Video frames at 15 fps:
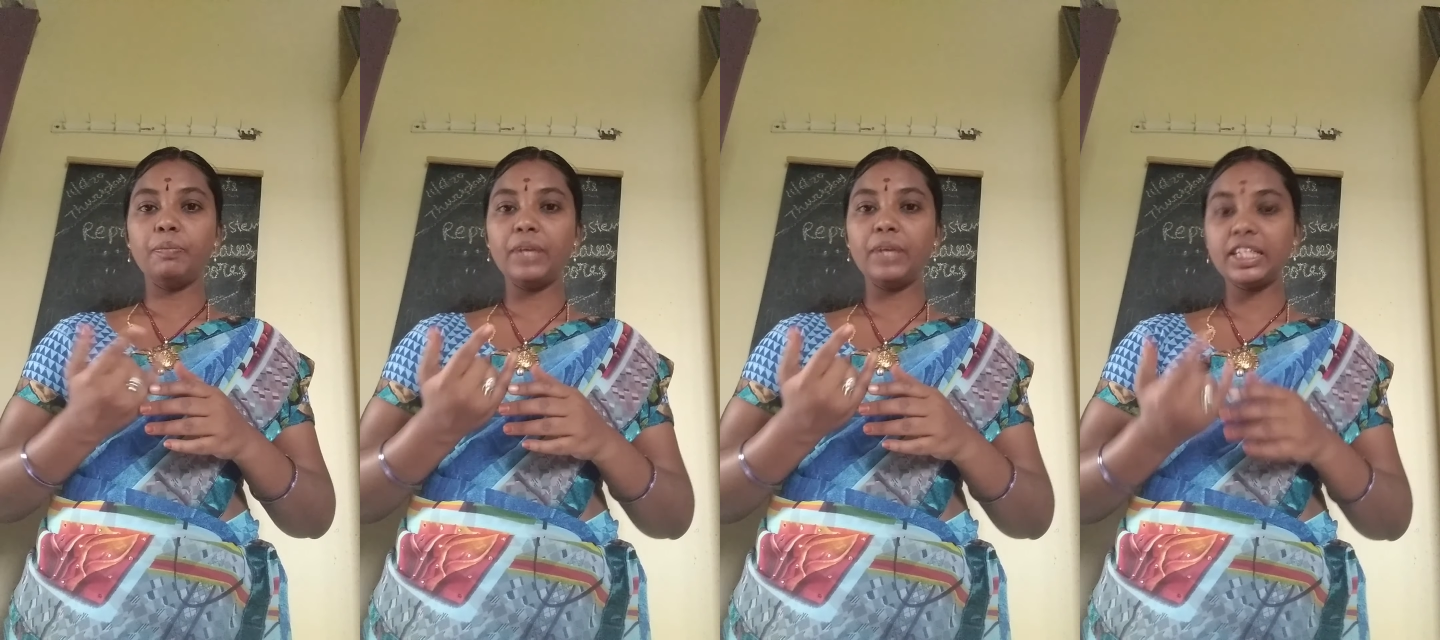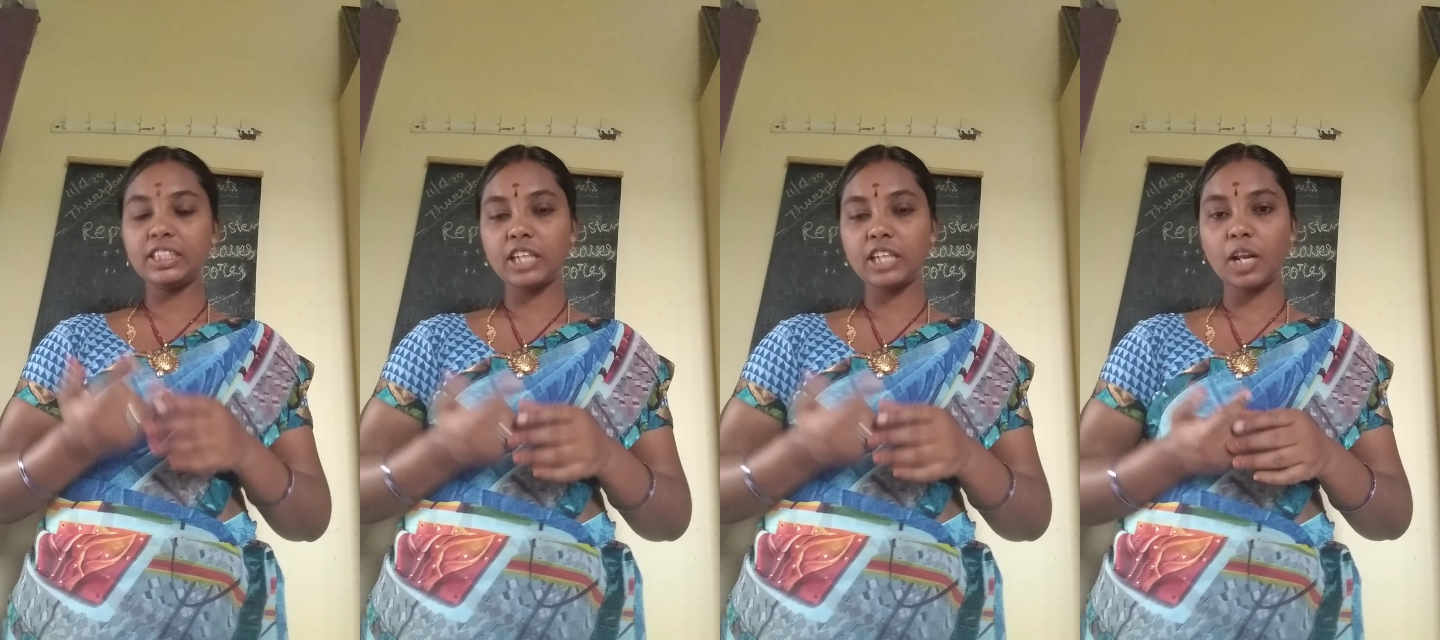
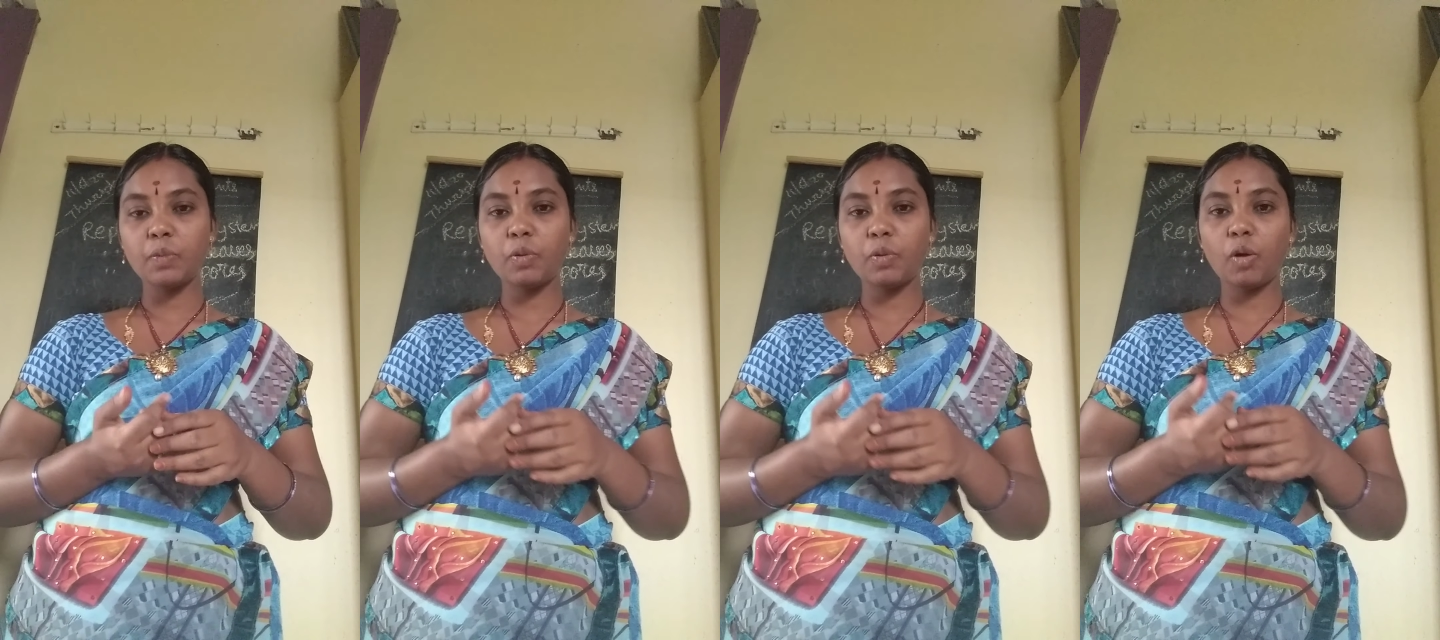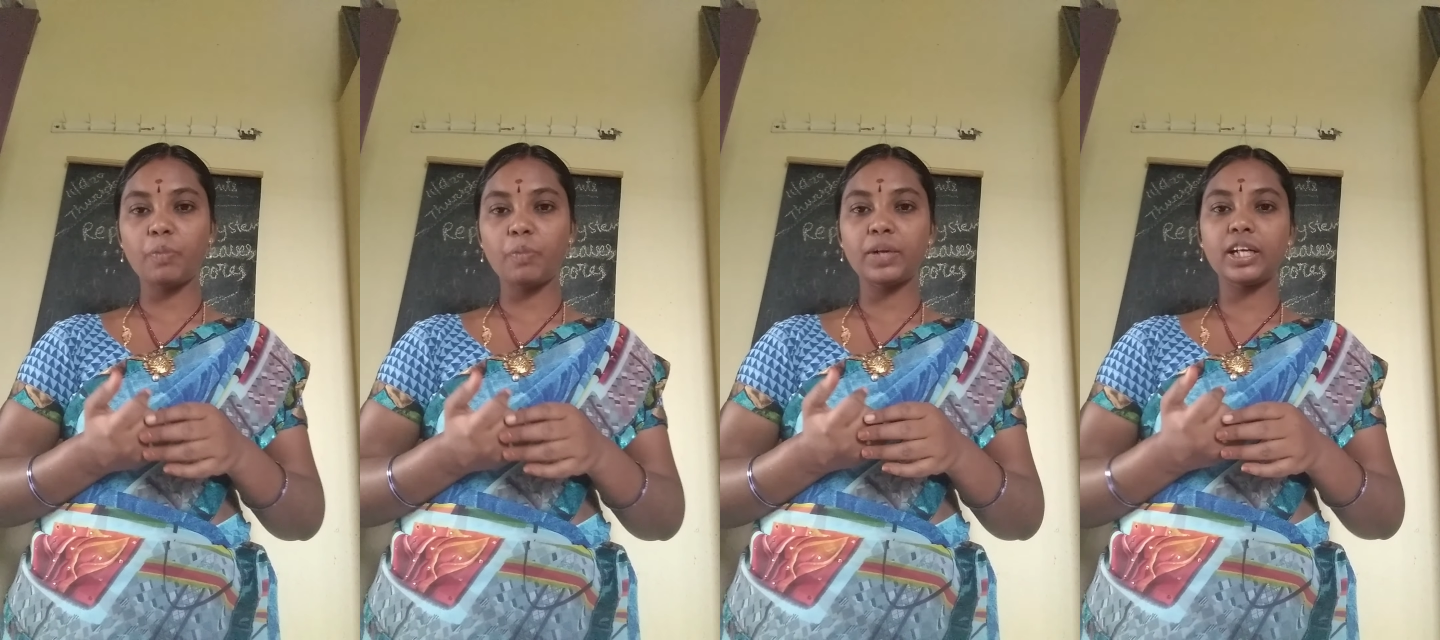medicinal
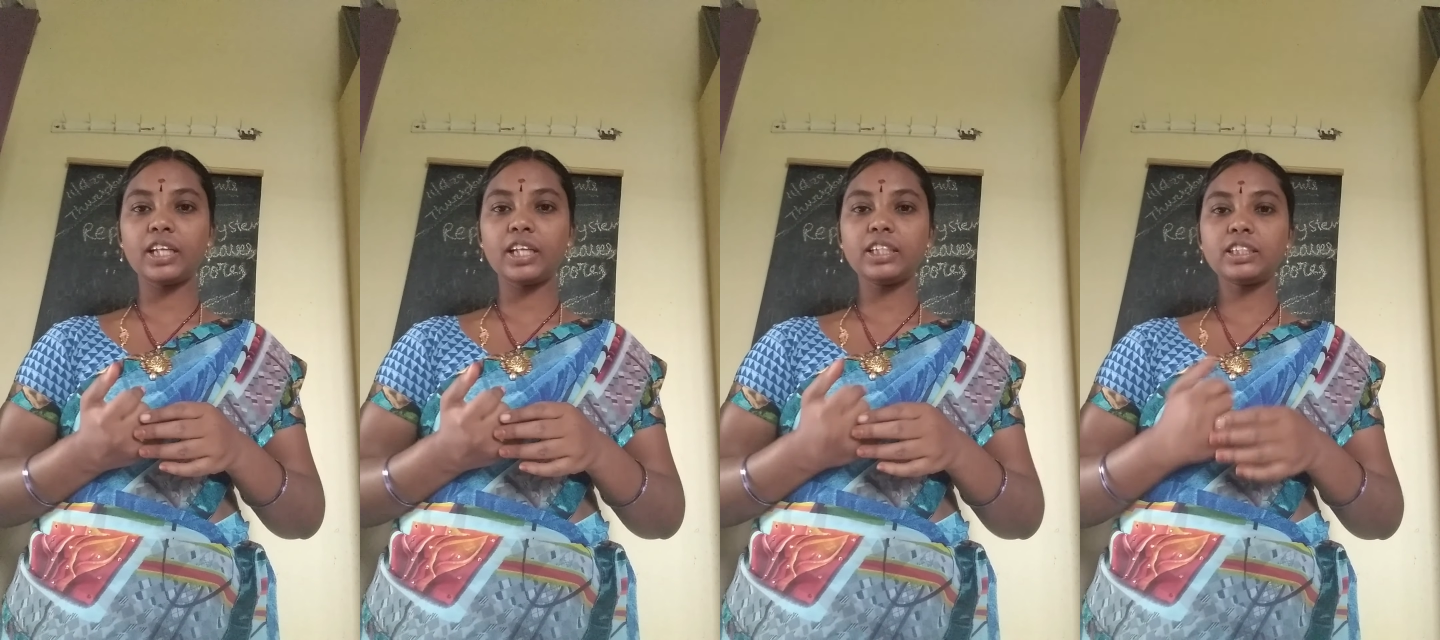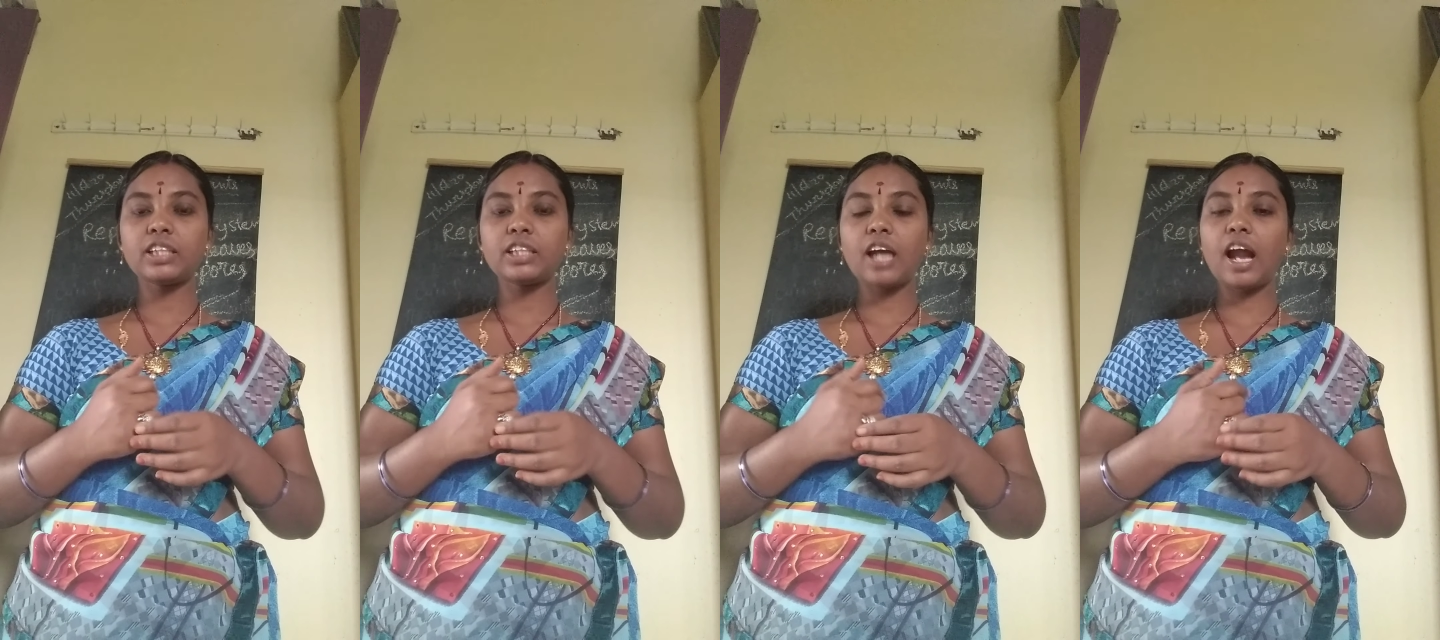
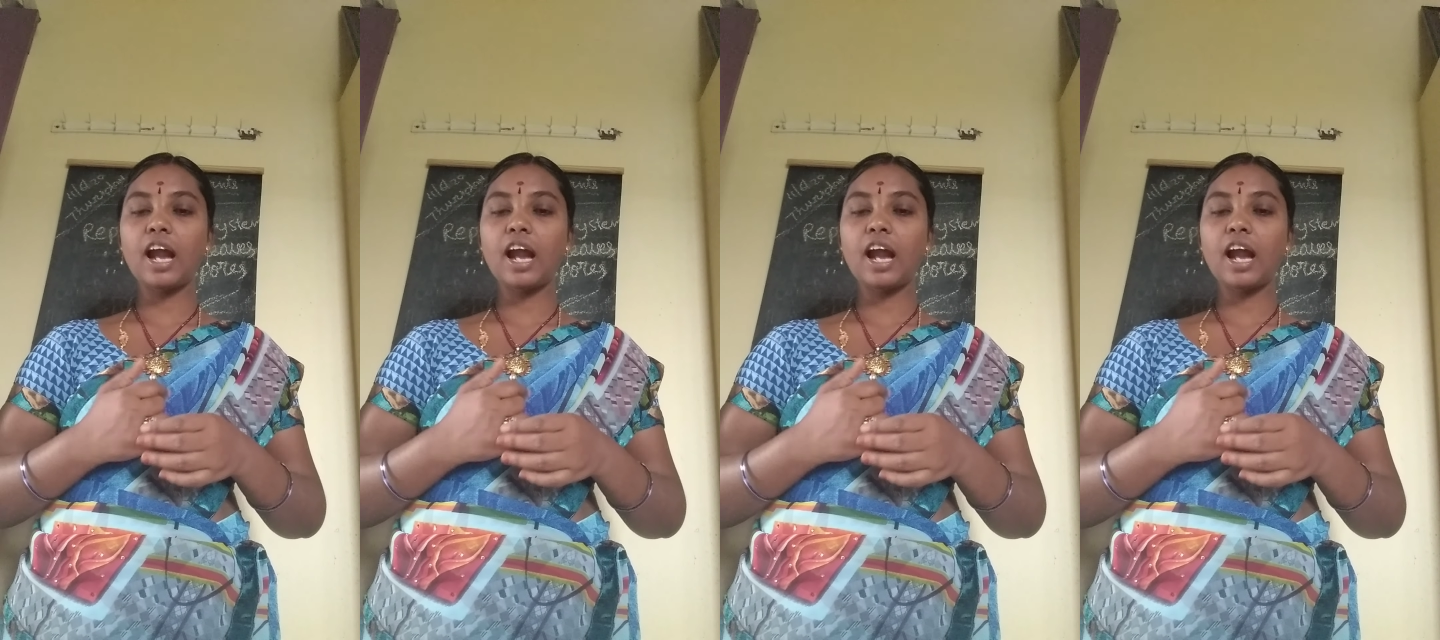properties